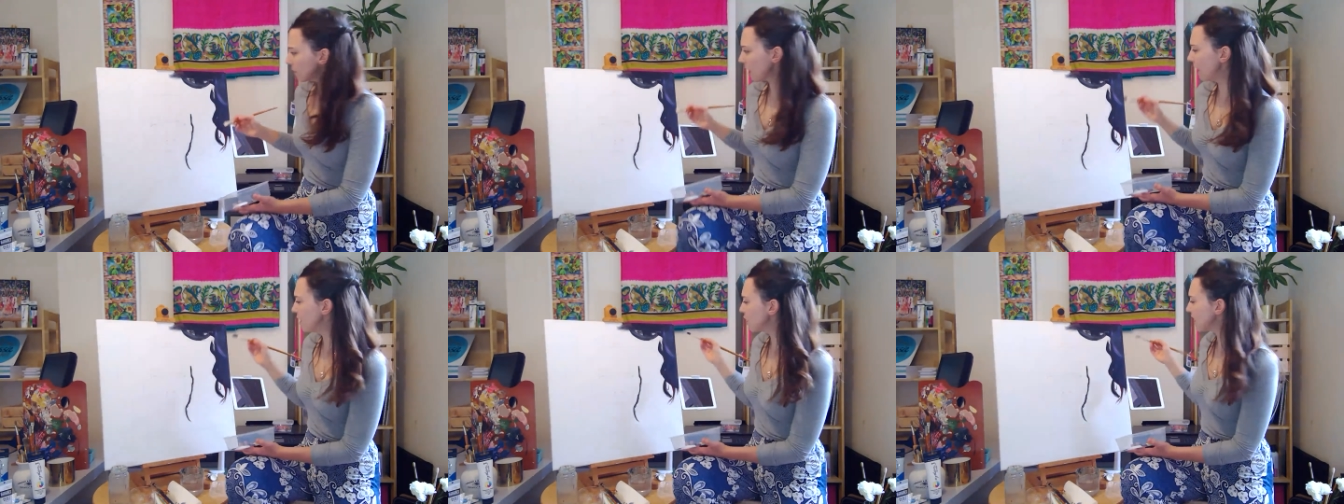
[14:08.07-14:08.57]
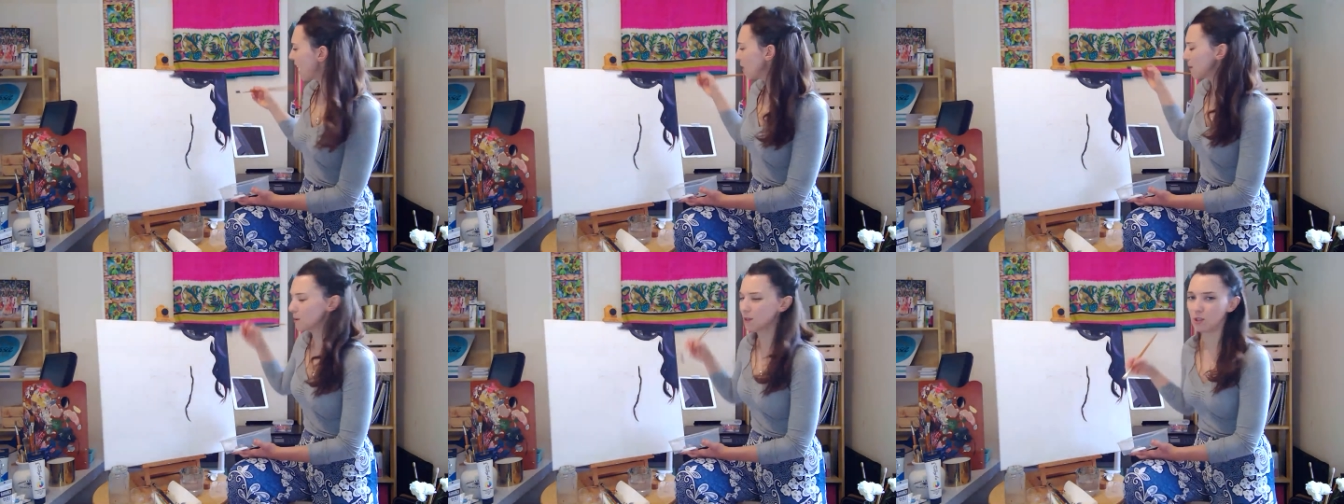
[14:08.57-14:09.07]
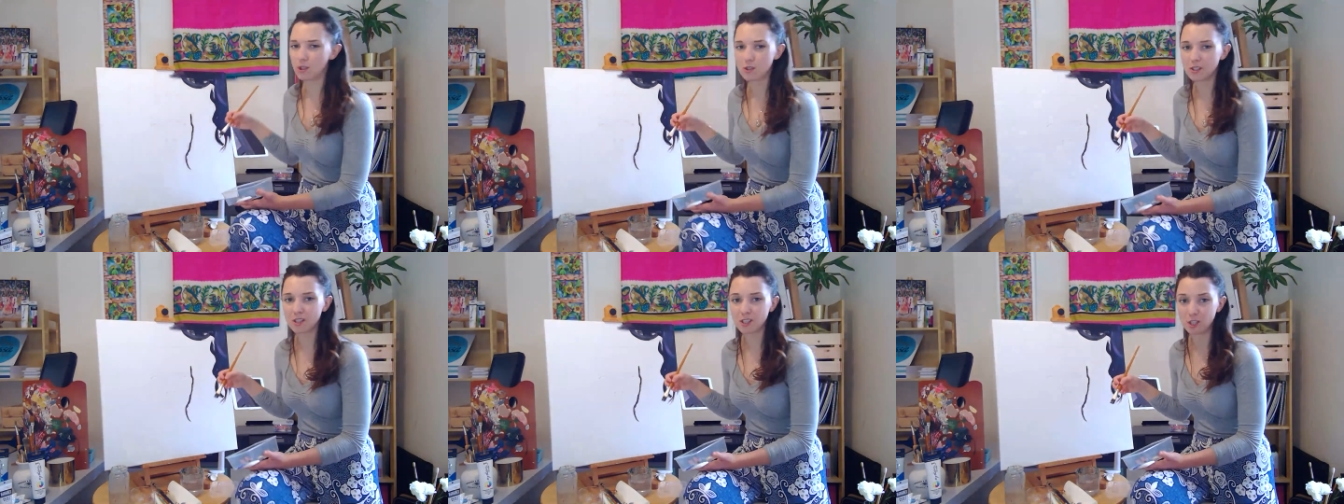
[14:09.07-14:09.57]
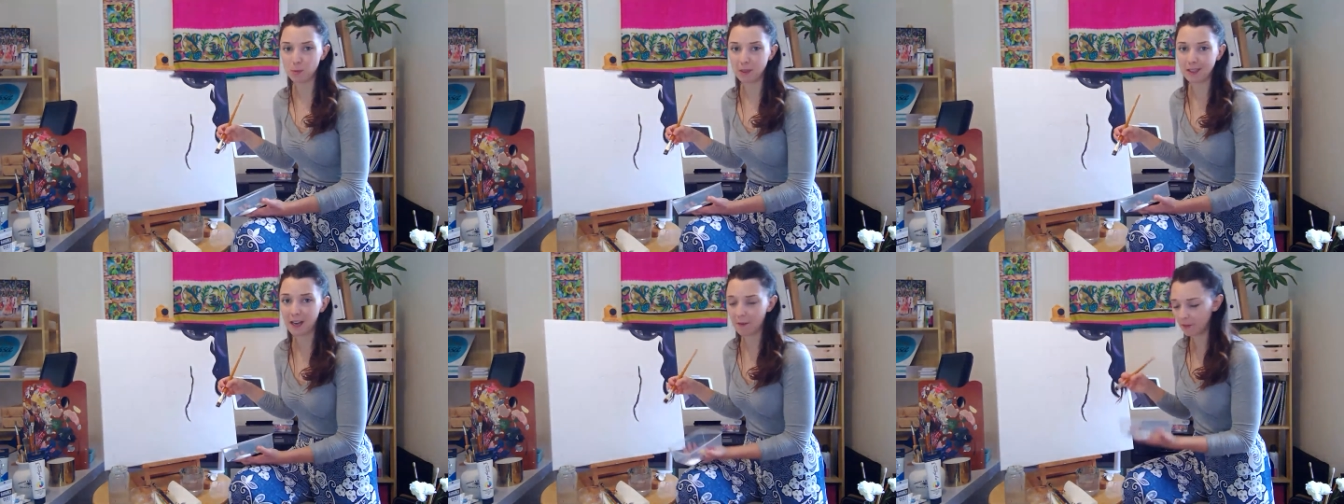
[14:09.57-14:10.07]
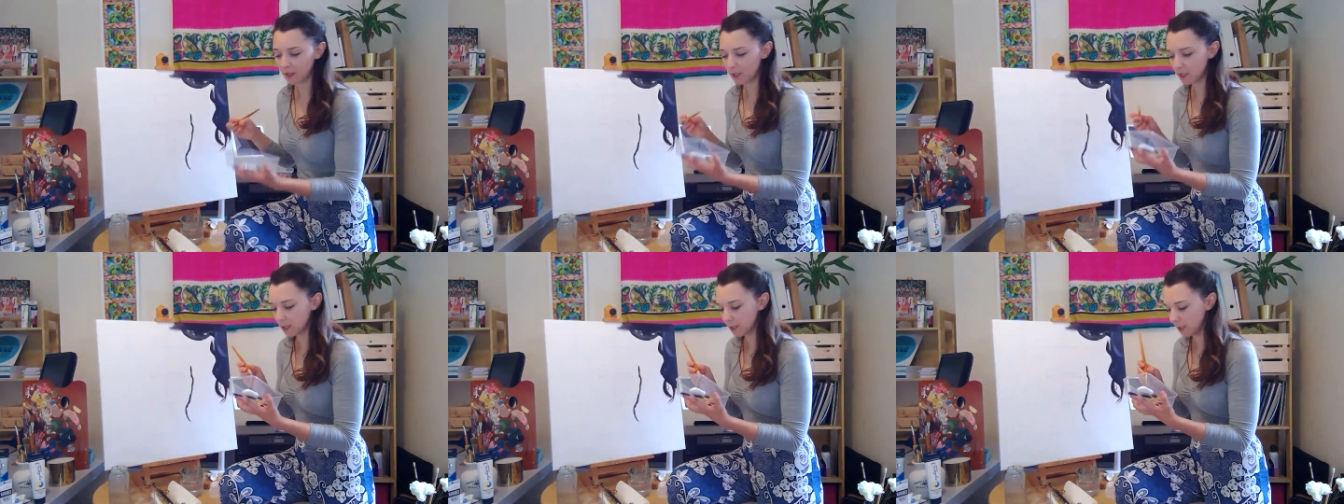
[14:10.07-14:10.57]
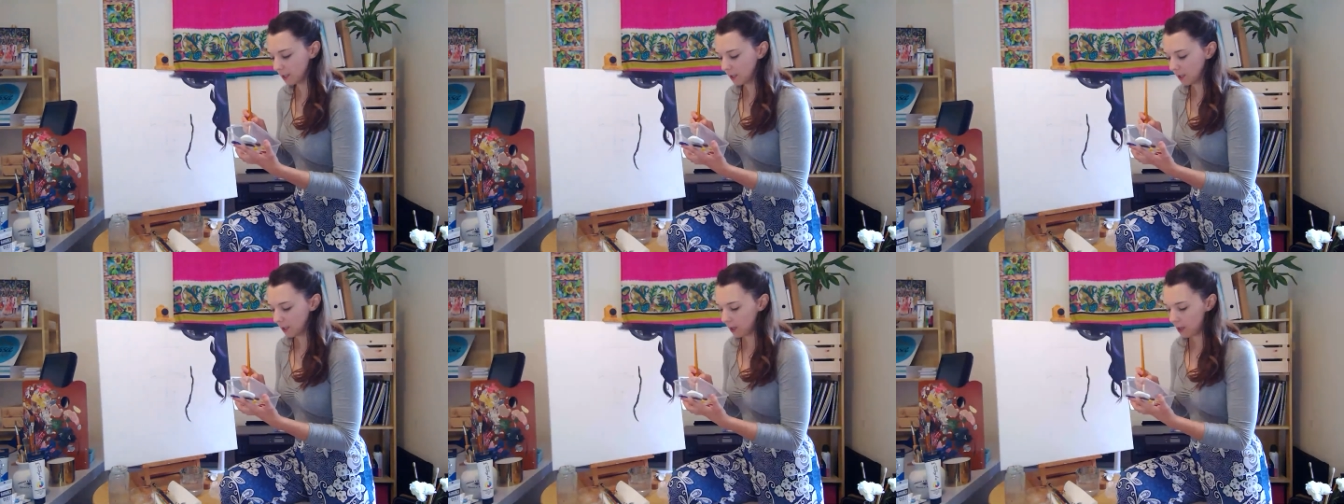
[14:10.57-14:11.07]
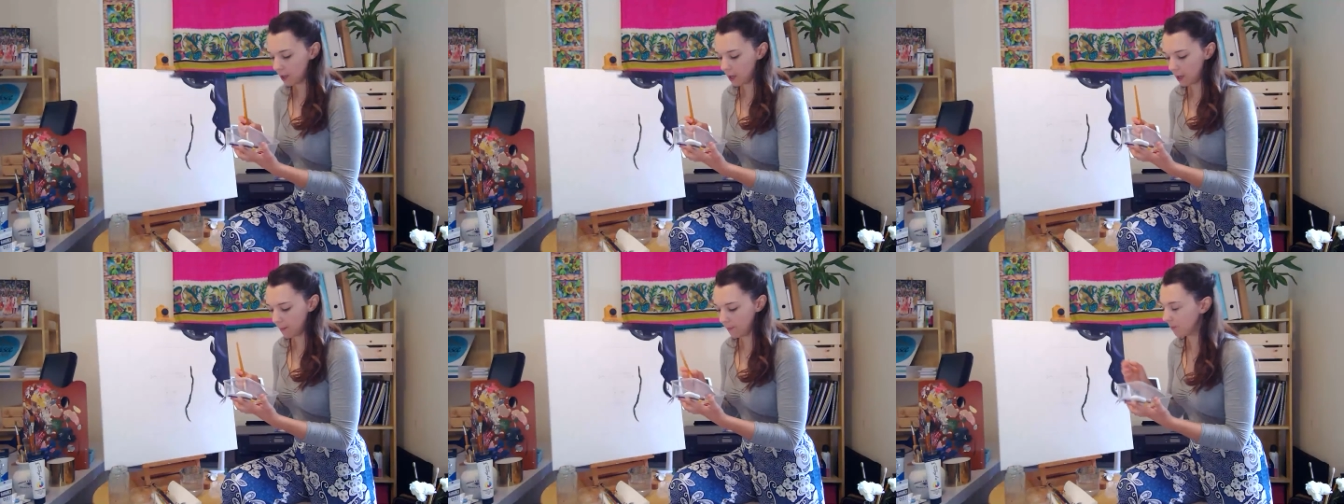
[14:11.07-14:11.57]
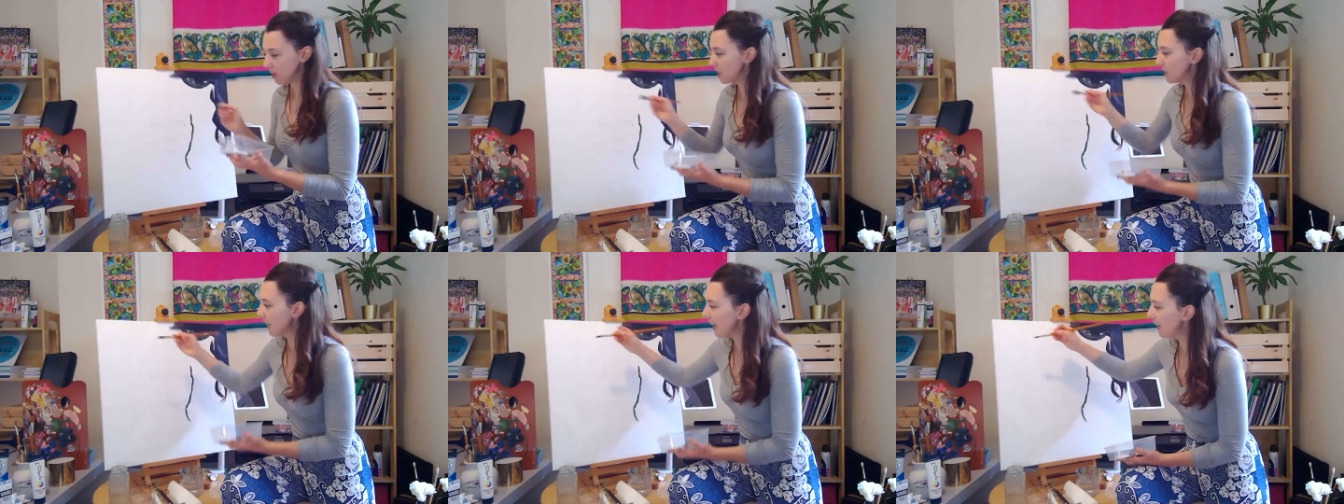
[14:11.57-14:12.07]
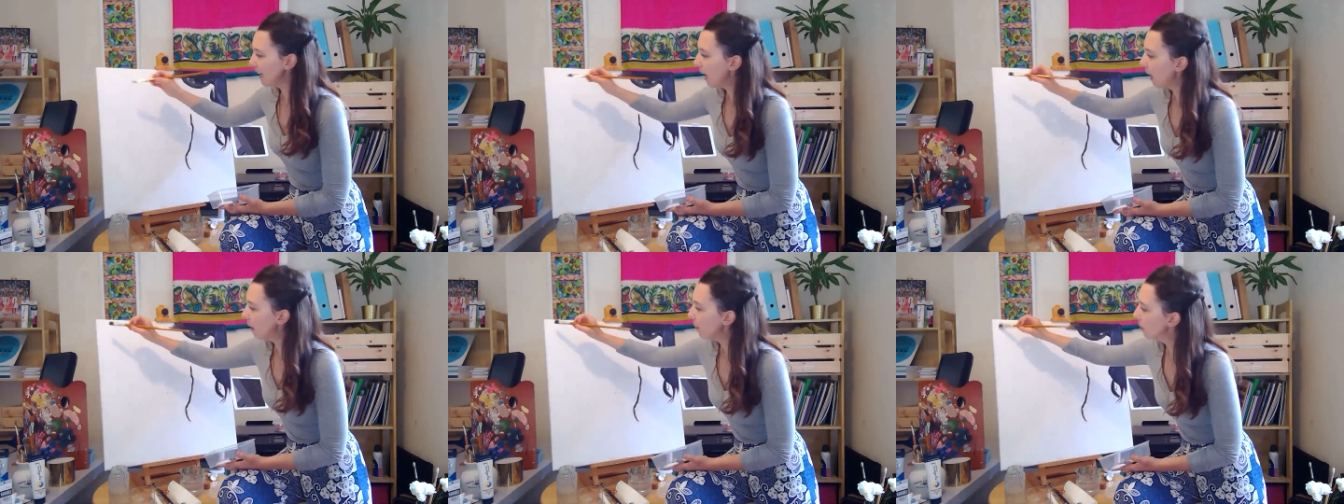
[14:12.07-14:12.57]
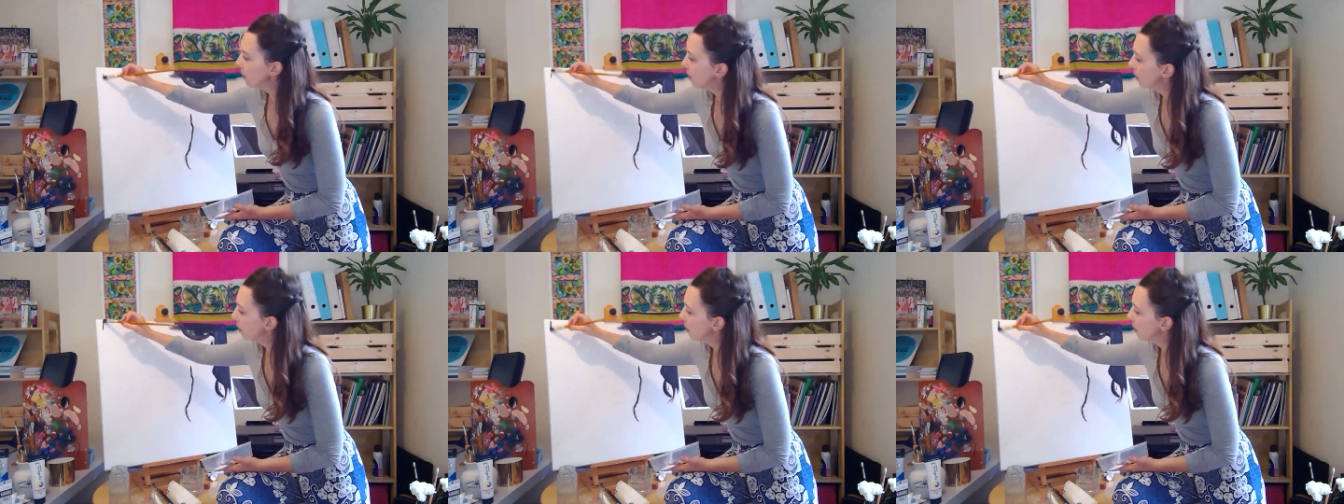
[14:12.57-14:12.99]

And it just helps when you're using such a big canvas to scale it up.